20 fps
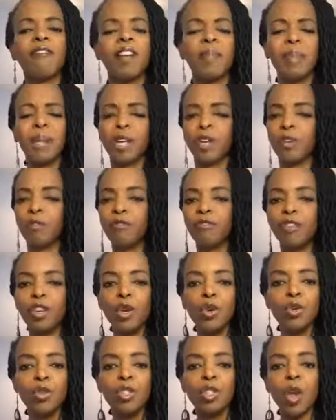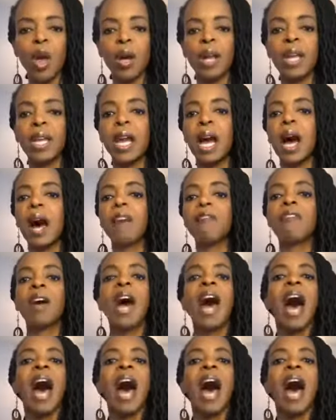I've been confused long enough,